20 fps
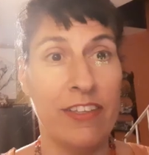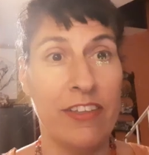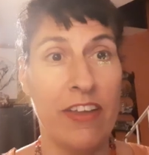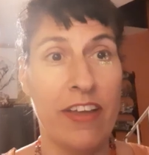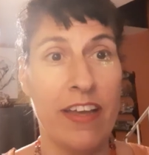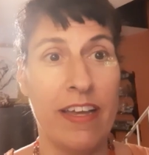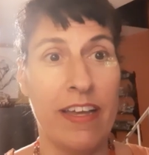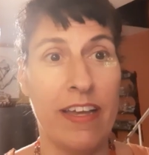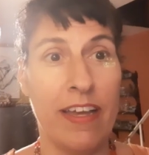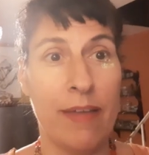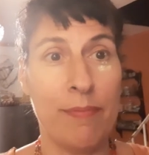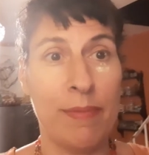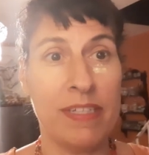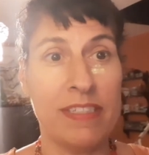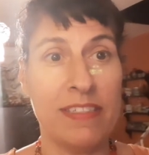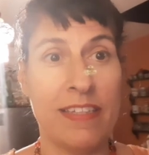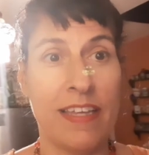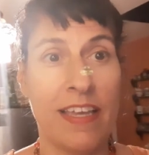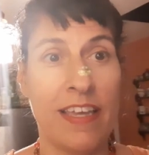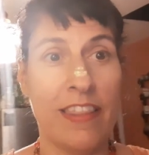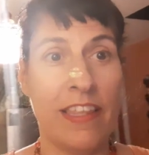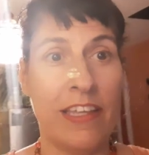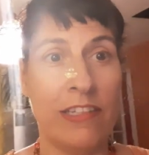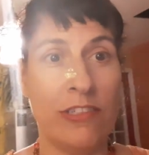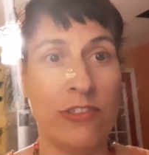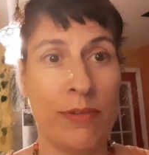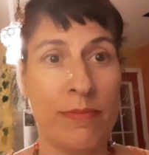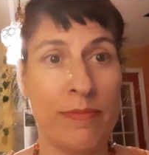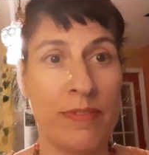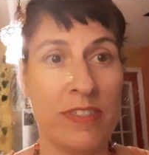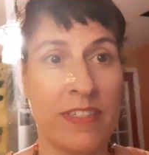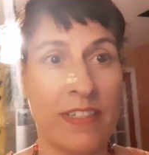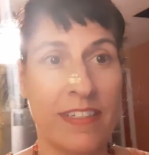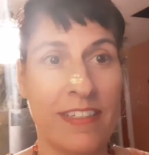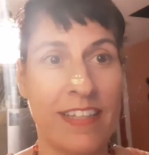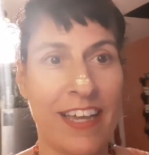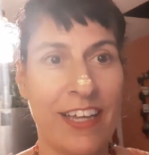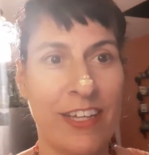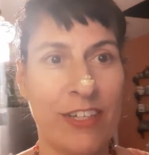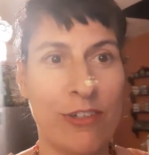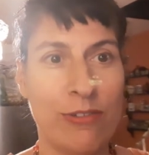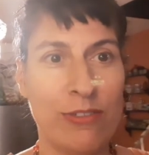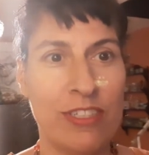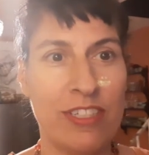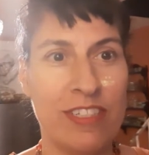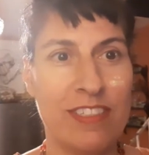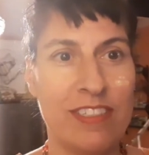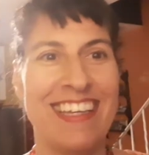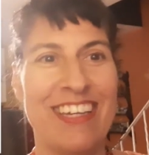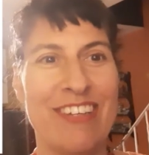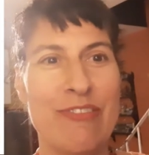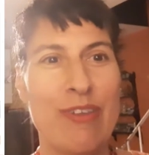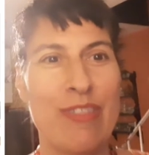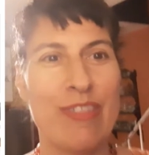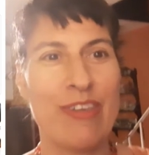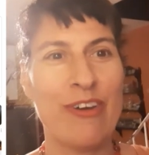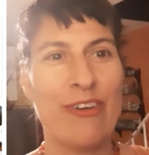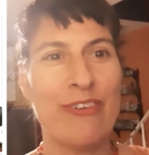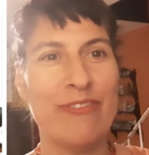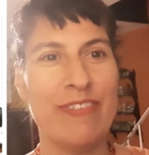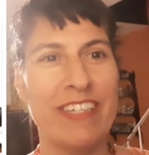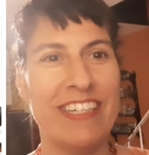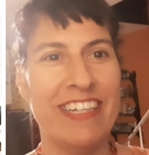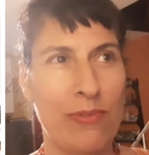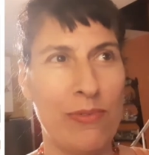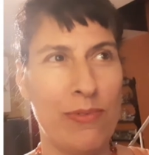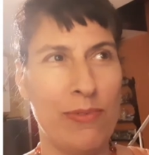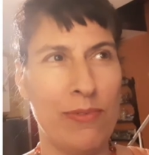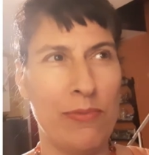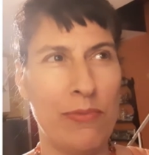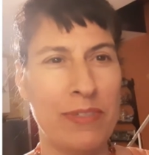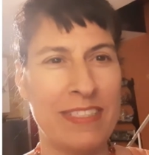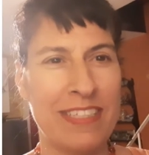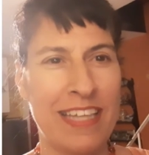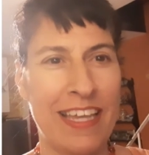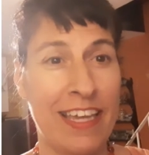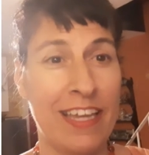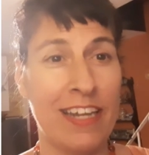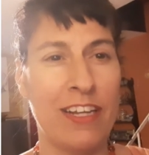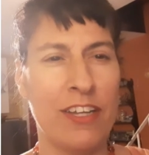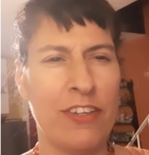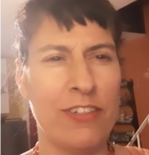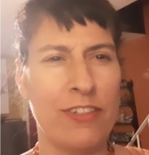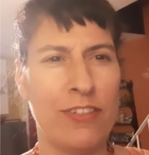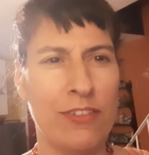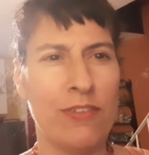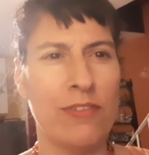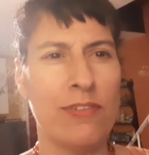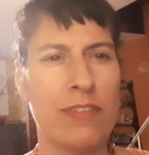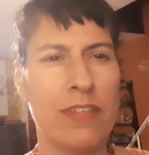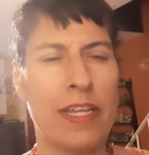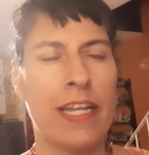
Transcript: I must say that Trump's diagnosis with COVID was like getting good news.